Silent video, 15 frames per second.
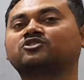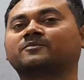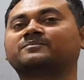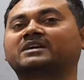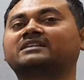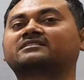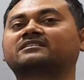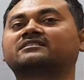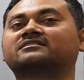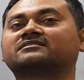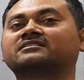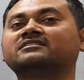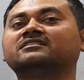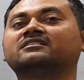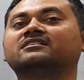of that
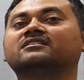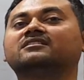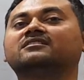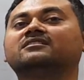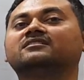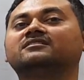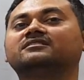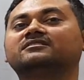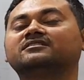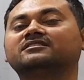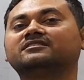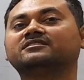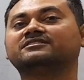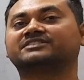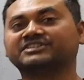country
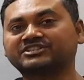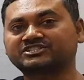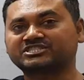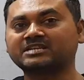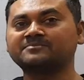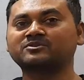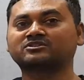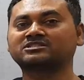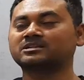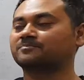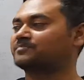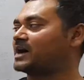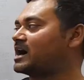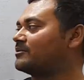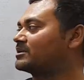distributes the
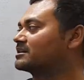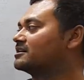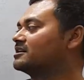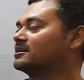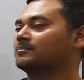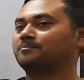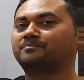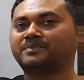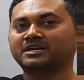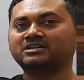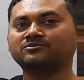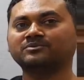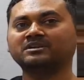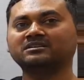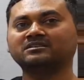power
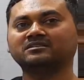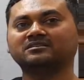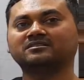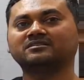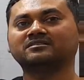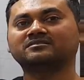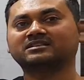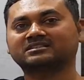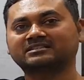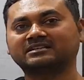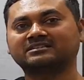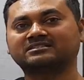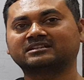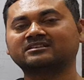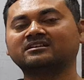between the
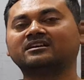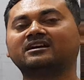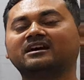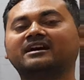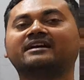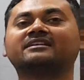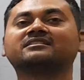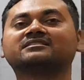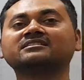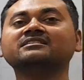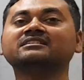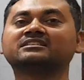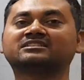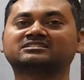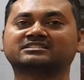center and
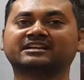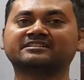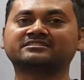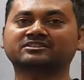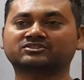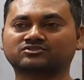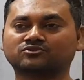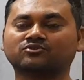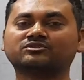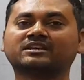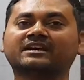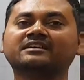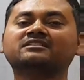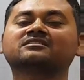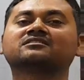the states, so
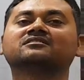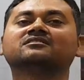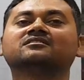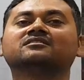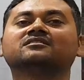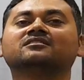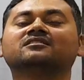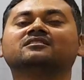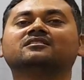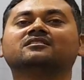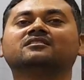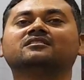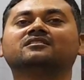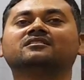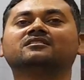that
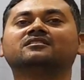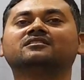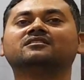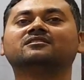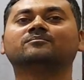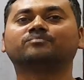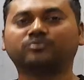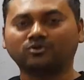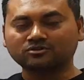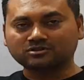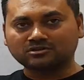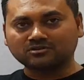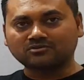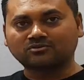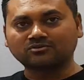
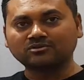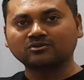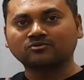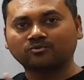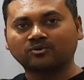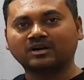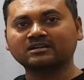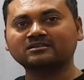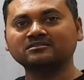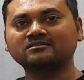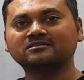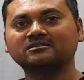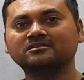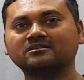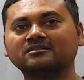both could work
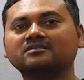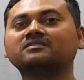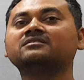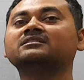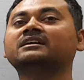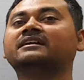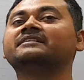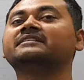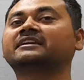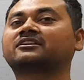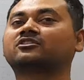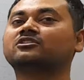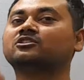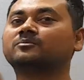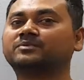in an
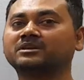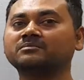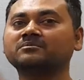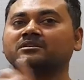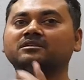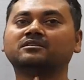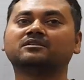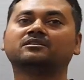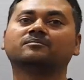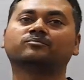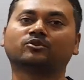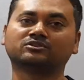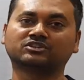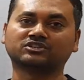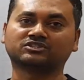equilibrium
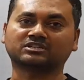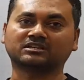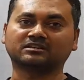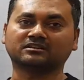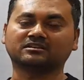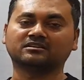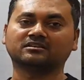position.